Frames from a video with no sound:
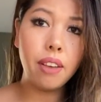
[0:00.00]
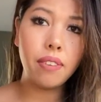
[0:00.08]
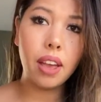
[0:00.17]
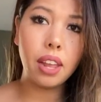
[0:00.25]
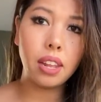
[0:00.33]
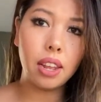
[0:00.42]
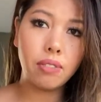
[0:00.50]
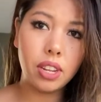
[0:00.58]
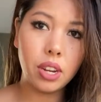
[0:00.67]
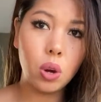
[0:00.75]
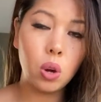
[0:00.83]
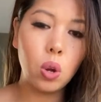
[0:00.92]
I left it
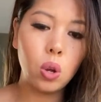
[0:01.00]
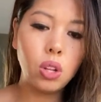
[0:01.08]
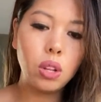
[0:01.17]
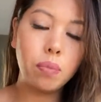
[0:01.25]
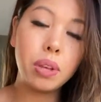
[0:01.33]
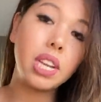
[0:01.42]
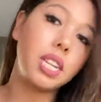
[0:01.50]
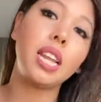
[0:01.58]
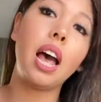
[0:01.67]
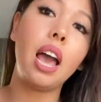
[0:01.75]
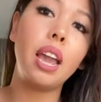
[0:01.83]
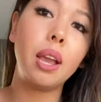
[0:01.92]
whole because
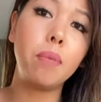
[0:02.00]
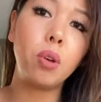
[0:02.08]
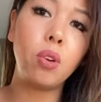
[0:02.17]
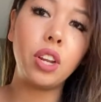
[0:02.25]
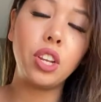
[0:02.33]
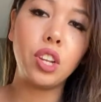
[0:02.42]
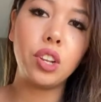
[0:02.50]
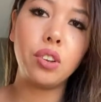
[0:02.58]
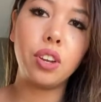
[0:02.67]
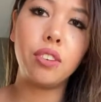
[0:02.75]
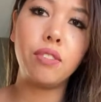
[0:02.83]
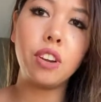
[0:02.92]
I am going to
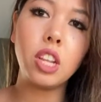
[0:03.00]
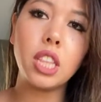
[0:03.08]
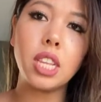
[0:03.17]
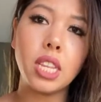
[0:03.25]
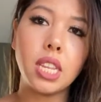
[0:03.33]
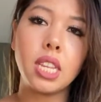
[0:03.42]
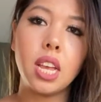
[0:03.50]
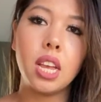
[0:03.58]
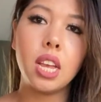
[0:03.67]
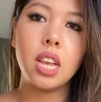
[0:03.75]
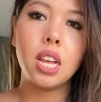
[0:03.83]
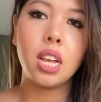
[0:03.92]
convert this
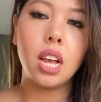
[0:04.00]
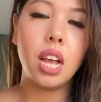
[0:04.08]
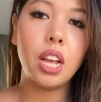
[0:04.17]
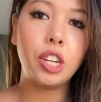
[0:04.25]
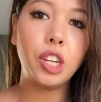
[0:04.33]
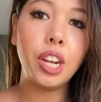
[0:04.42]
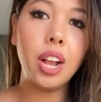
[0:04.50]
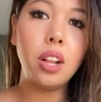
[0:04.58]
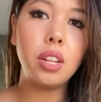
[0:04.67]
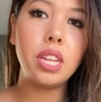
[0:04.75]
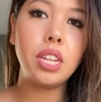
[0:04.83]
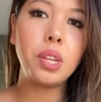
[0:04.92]
shell
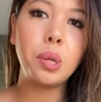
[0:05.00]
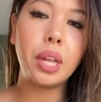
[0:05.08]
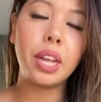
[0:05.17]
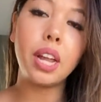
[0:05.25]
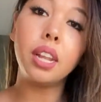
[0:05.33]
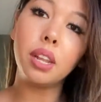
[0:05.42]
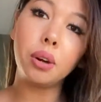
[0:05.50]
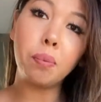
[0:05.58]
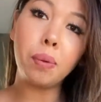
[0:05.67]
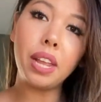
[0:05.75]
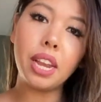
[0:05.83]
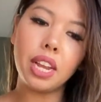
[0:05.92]
into like a little
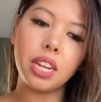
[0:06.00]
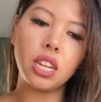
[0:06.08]
plate.